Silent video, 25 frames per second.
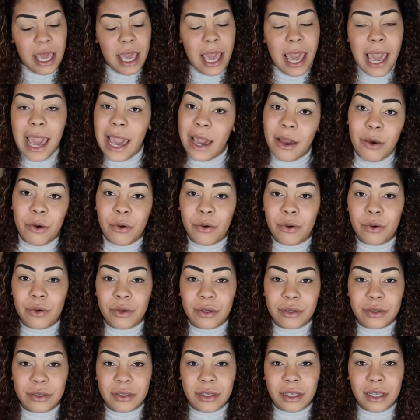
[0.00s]
how
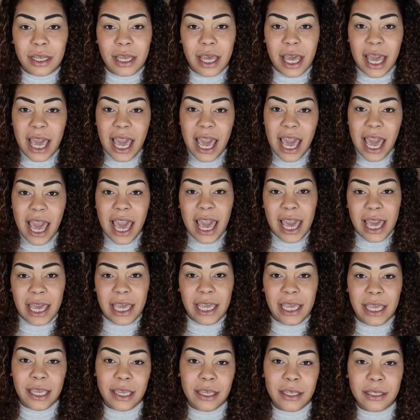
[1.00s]

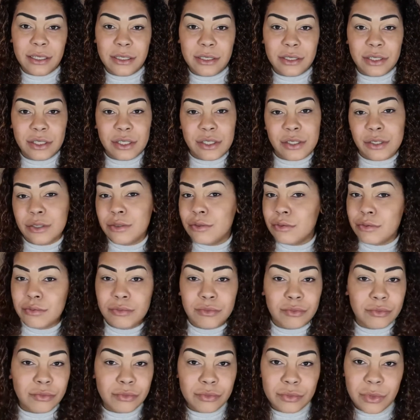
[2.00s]
I
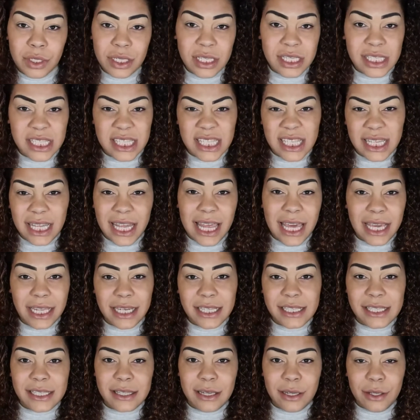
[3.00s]
slay
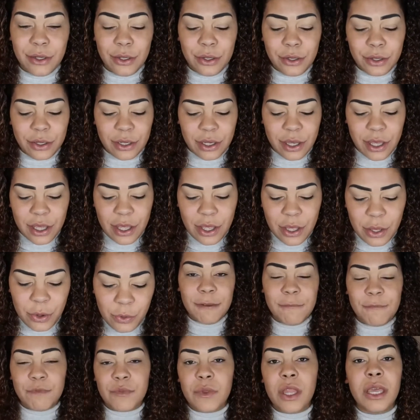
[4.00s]
this look,
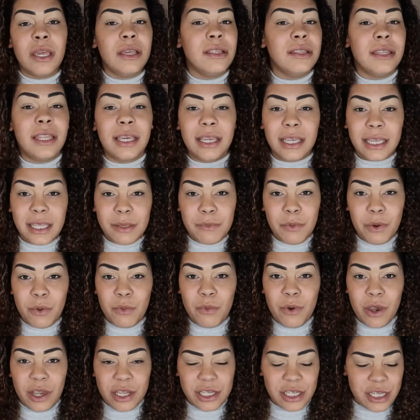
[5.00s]
then keep
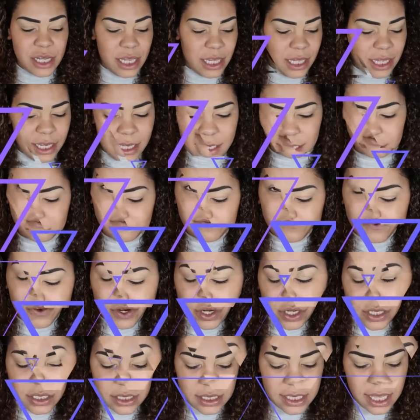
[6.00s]
on watching. So
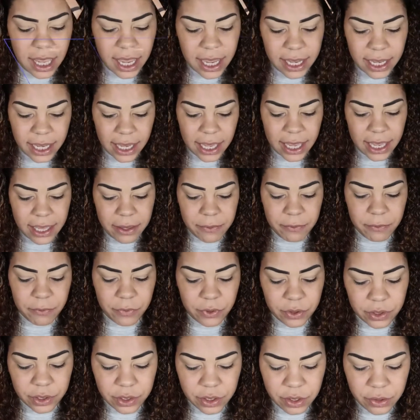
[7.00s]
first, I
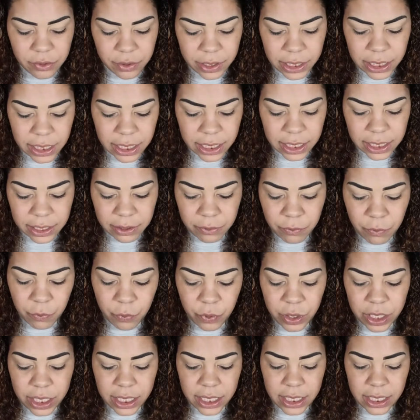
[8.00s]
am going in
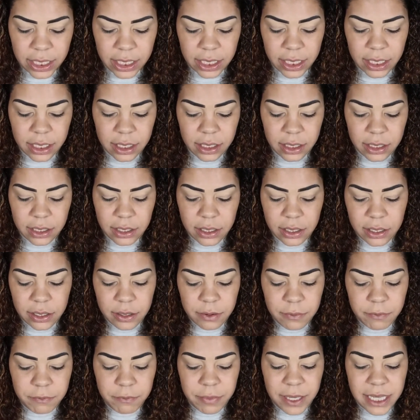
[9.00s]
with
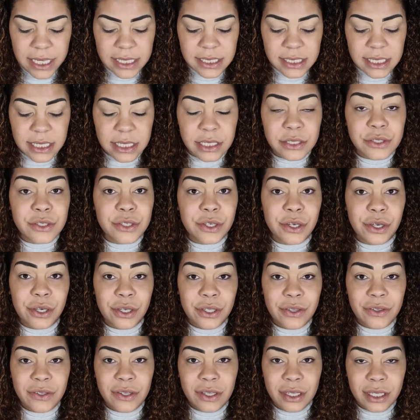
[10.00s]
Basic
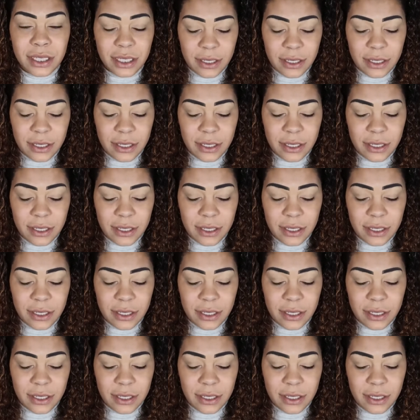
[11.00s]
Trut.